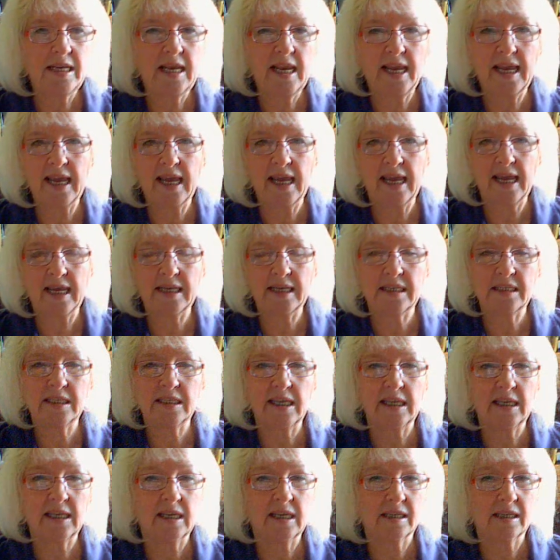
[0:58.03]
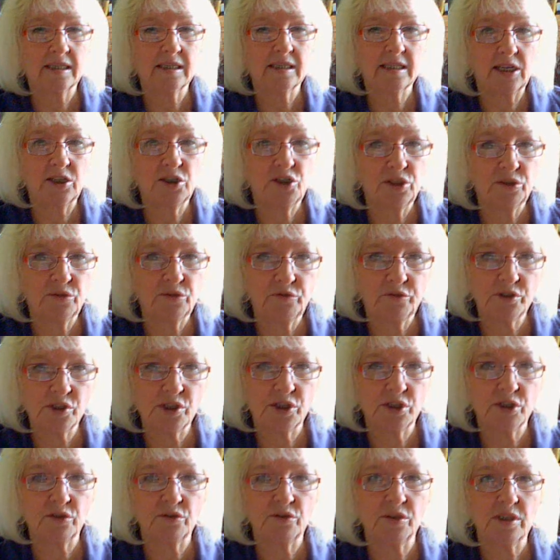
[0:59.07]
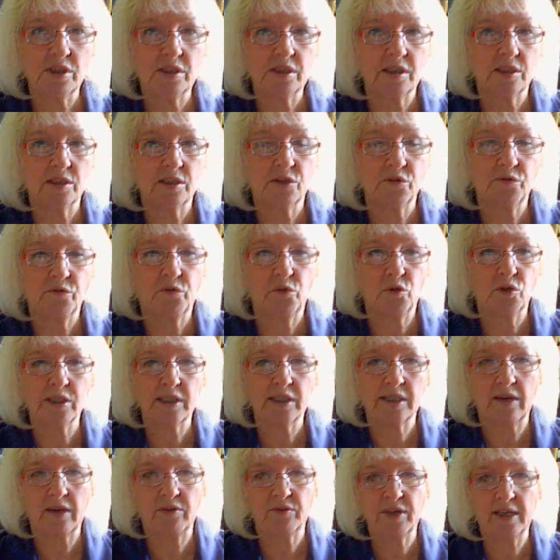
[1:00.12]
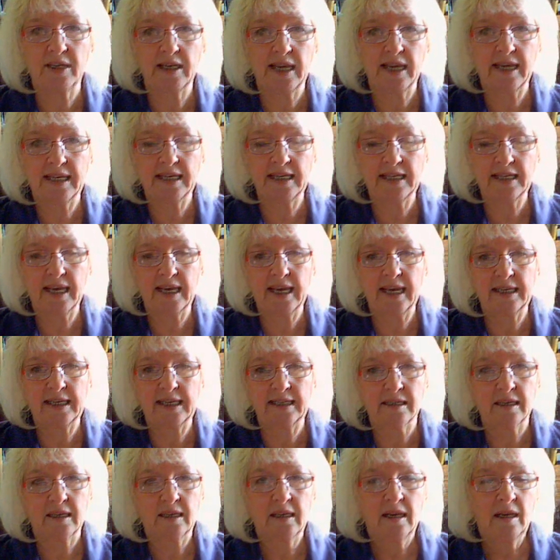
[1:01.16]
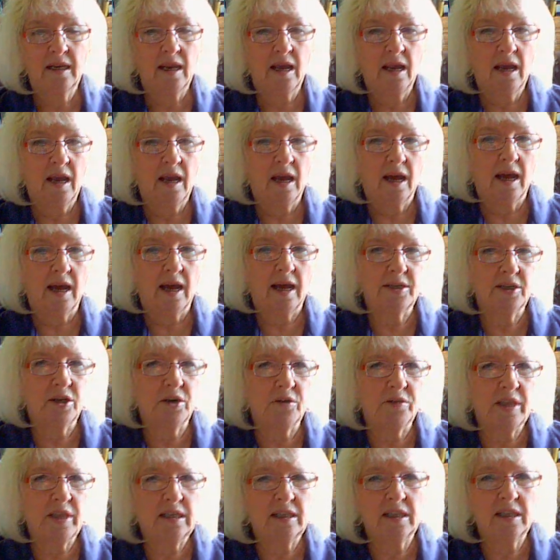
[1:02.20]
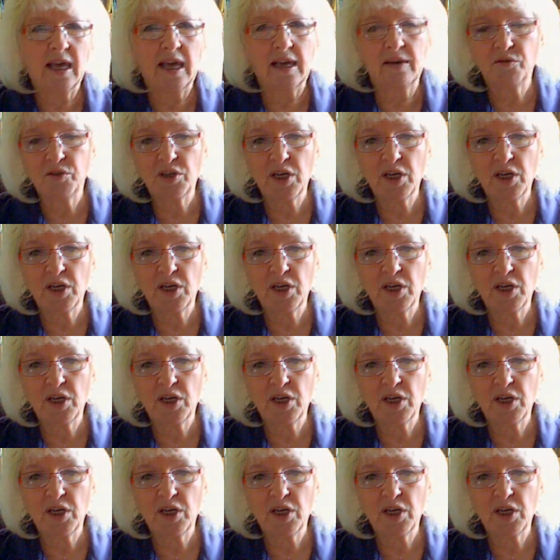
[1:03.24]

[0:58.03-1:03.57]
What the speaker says: and the extension for students is 4788. I know that a lot of